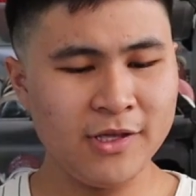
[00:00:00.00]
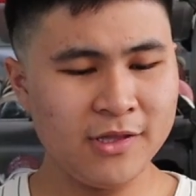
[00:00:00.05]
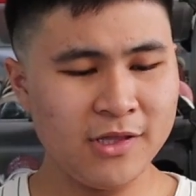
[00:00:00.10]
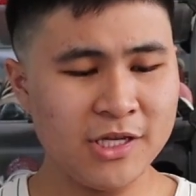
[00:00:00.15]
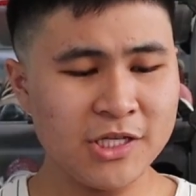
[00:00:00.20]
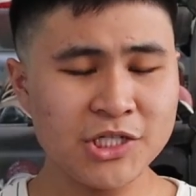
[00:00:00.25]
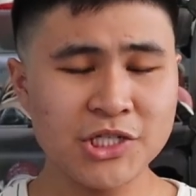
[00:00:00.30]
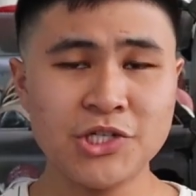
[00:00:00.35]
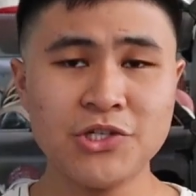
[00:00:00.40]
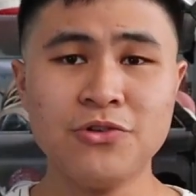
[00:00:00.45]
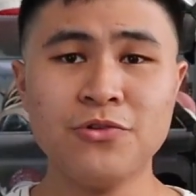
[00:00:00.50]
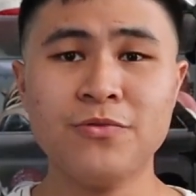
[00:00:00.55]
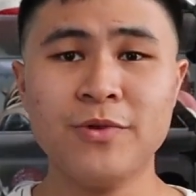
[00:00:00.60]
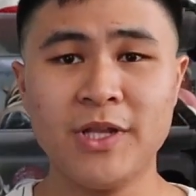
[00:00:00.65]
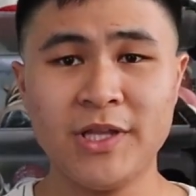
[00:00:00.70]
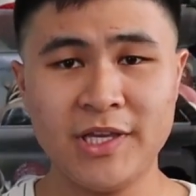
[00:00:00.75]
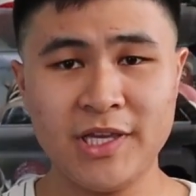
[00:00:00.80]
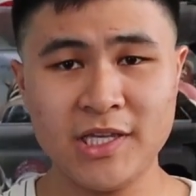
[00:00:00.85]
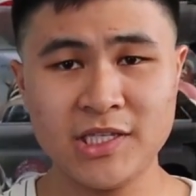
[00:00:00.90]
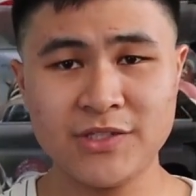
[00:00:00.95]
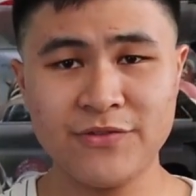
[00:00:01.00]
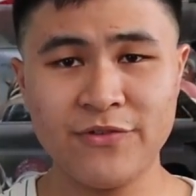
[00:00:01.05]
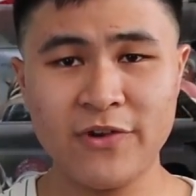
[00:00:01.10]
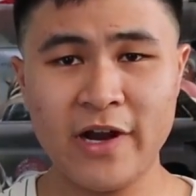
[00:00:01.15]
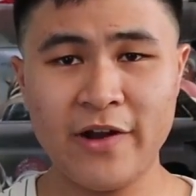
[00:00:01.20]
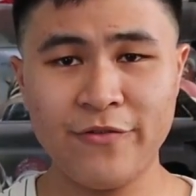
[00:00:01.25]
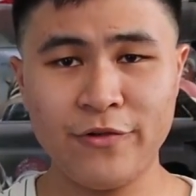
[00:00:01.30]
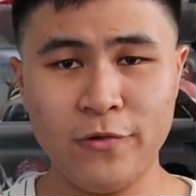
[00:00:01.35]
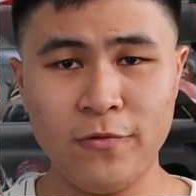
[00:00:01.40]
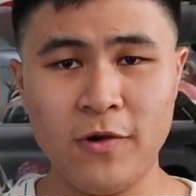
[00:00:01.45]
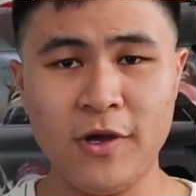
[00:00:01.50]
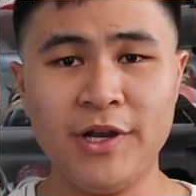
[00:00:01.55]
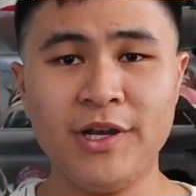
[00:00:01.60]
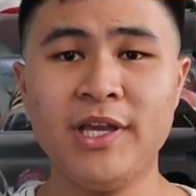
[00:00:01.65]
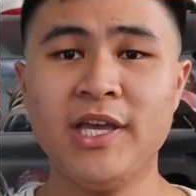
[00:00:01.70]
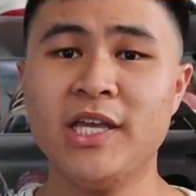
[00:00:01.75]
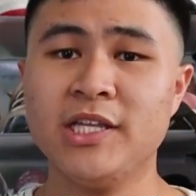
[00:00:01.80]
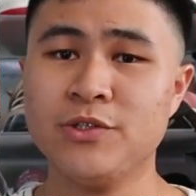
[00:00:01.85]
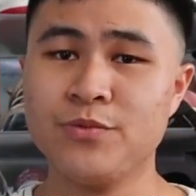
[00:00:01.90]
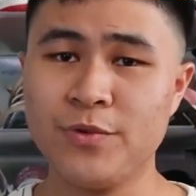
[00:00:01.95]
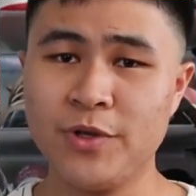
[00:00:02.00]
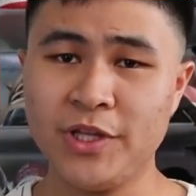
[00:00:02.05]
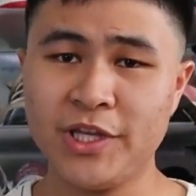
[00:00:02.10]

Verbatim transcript: This shoe really is for everyone. It's